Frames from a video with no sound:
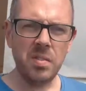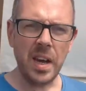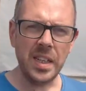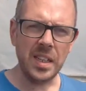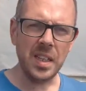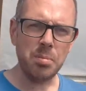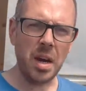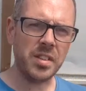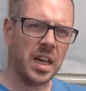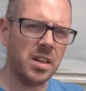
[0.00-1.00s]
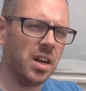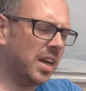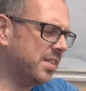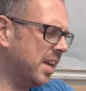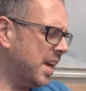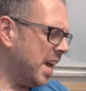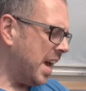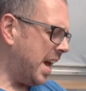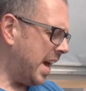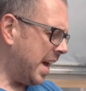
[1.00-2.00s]
Right, brassica collars.
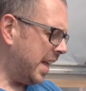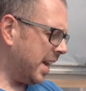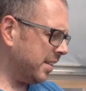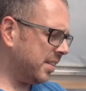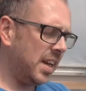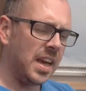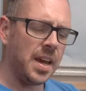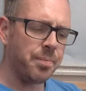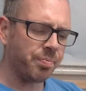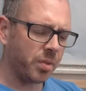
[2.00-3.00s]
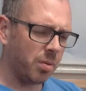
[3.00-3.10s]
Last year,